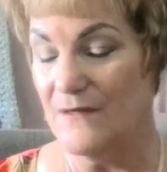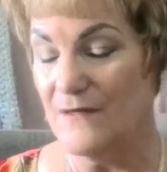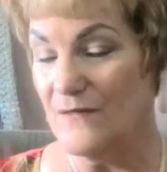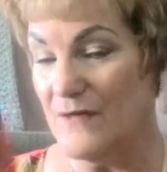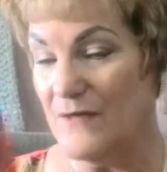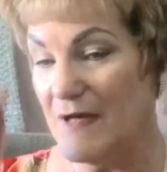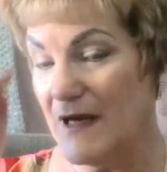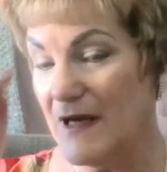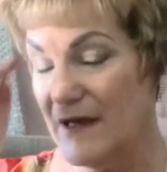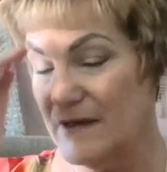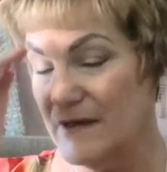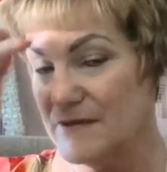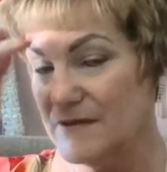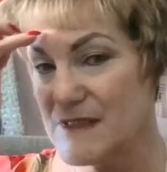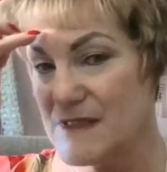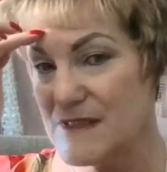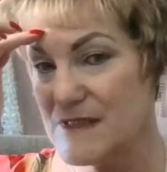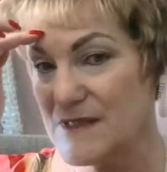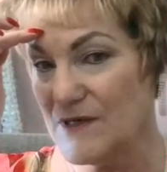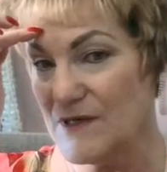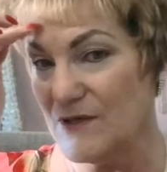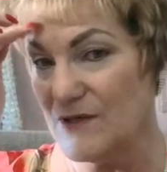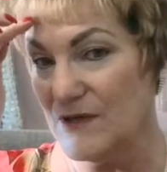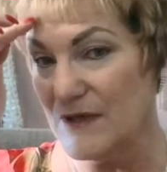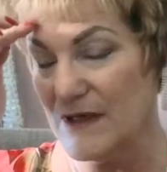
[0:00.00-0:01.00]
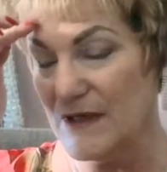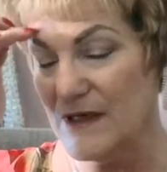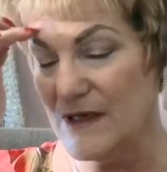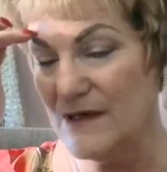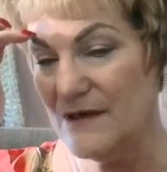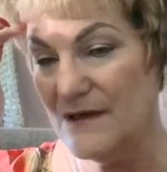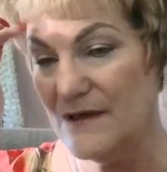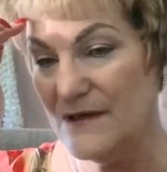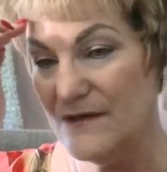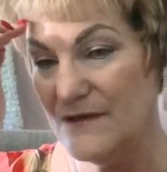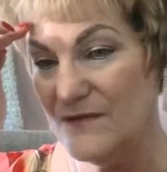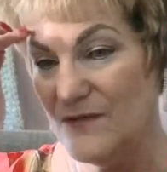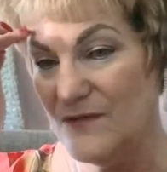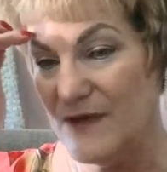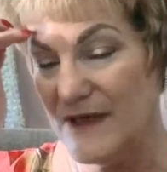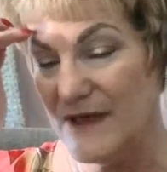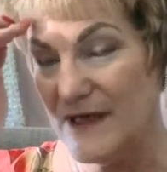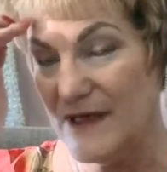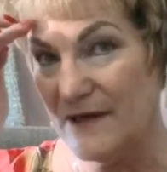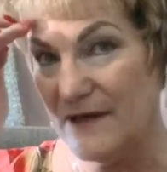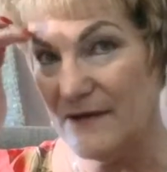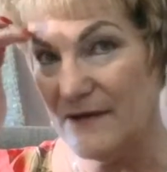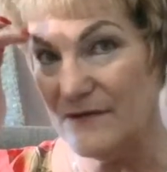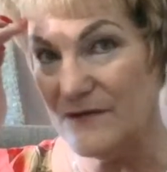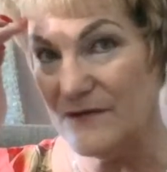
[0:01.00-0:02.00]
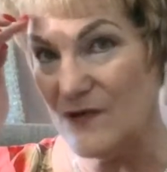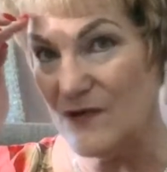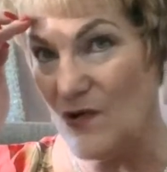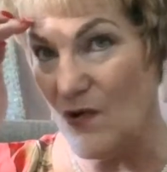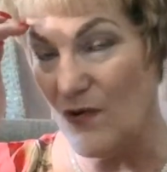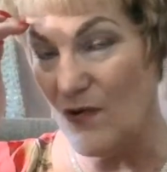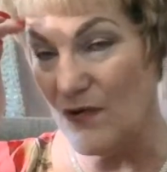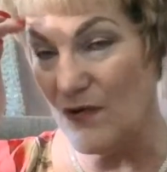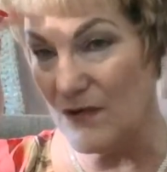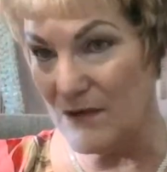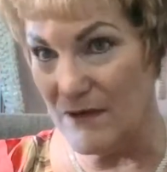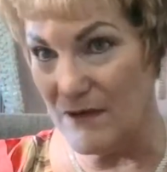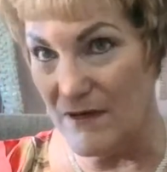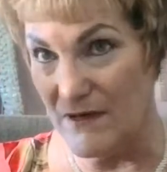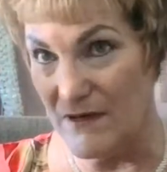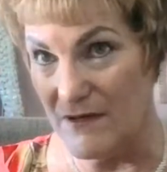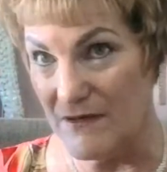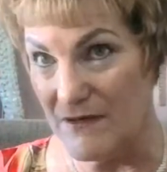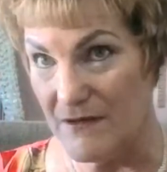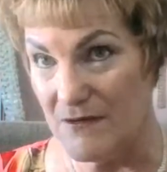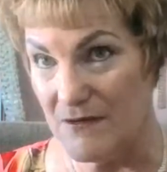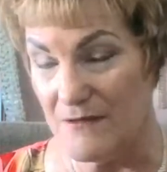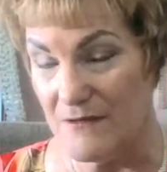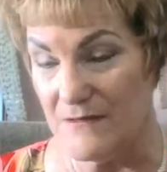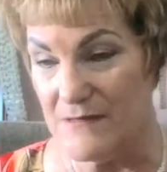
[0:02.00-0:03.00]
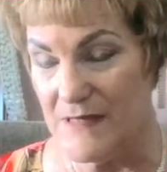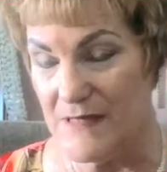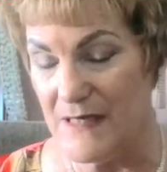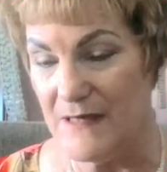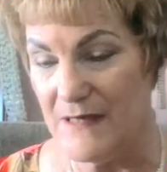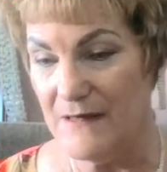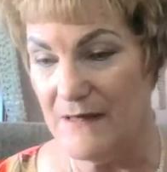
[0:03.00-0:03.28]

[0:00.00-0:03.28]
We have Sarah Cub, we have Coro.